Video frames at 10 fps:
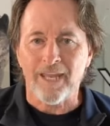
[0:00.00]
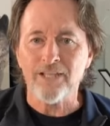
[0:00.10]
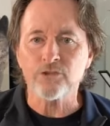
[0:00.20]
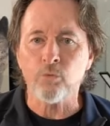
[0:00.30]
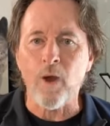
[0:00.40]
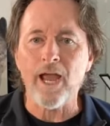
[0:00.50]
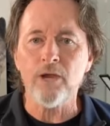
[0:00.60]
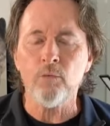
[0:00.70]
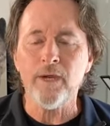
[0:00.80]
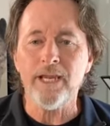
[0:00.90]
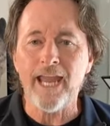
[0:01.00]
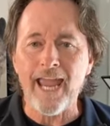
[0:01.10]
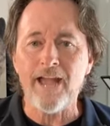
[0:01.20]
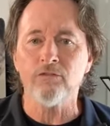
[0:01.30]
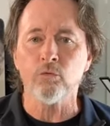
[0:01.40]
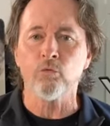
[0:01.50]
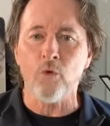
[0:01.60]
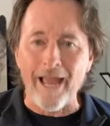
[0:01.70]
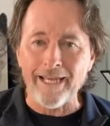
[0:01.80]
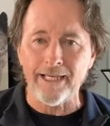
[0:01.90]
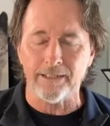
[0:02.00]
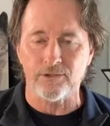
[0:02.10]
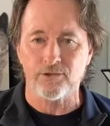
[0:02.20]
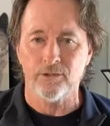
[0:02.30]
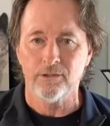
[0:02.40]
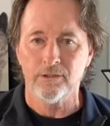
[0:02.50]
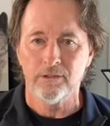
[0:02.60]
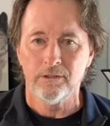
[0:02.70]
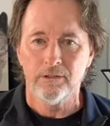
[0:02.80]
It's why we have riots.